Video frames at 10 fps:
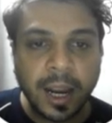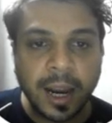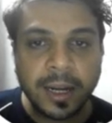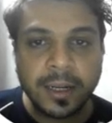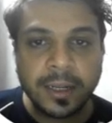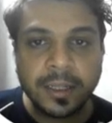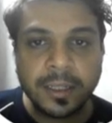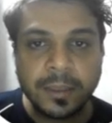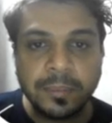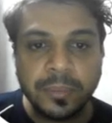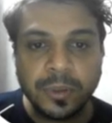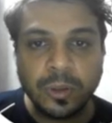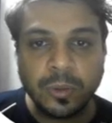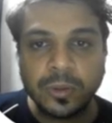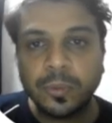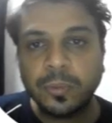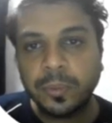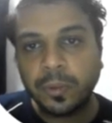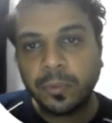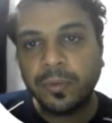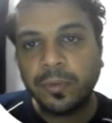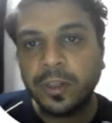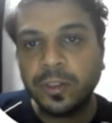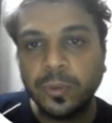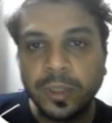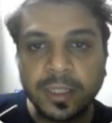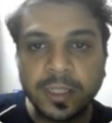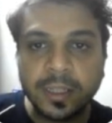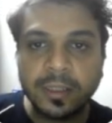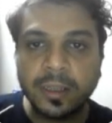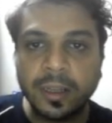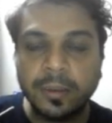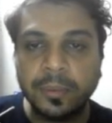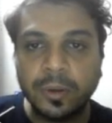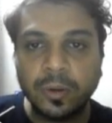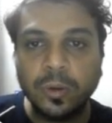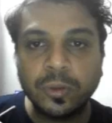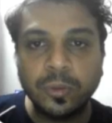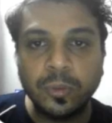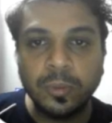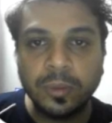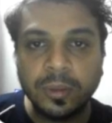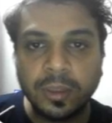and so the way we'll do this is go through